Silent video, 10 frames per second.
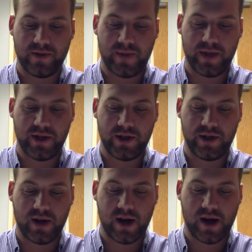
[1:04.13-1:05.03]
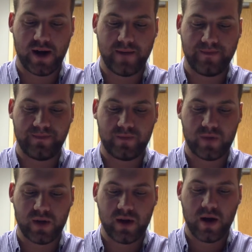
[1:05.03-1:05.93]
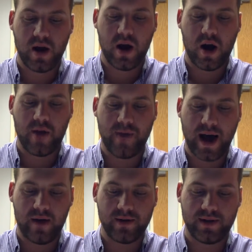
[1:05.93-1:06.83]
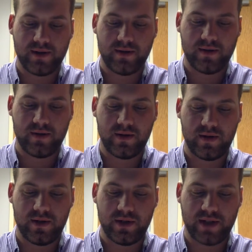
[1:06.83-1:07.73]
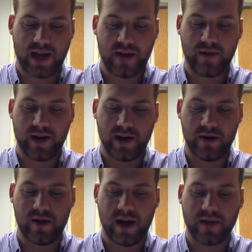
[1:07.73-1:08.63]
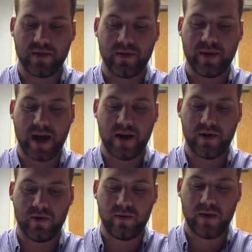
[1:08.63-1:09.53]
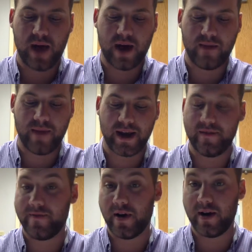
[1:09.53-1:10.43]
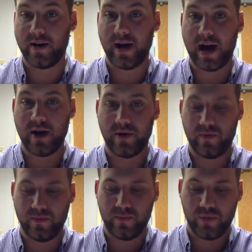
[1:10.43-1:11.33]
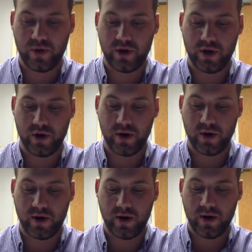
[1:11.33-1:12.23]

speech about just how to ignite your classroom and how to make it fun, how to put your